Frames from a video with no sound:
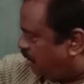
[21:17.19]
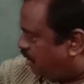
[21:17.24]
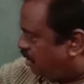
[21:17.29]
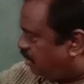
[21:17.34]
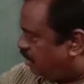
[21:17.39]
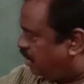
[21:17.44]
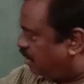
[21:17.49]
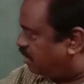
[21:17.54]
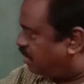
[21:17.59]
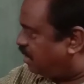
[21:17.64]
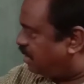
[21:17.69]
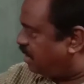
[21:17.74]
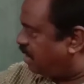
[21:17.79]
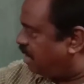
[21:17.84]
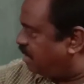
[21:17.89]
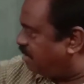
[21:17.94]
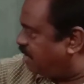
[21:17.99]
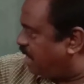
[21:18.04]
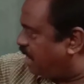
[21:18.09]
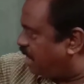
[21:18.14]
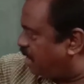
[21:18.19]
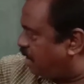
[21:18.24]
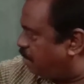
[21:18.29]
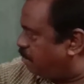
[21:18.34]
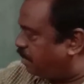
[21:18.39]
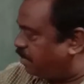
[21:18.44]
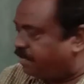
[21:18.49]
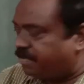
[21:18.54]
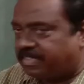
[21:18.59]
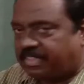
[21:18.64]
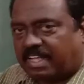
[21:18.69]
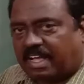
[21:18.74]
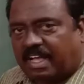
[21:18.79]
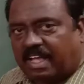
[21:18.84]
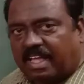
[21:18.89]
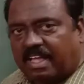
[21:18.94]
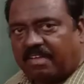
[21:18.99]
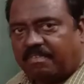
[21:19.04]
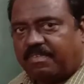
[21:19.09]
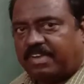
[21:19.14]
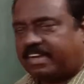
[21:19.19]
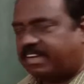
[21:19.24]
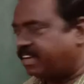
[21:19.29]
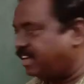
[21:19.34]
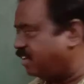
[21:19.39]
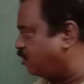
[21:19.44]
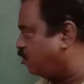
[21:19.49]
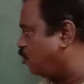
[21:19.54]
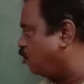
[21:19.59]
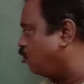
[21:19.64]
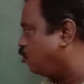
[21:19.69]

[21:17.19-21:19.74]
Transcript: the theta is the angle between the vectors.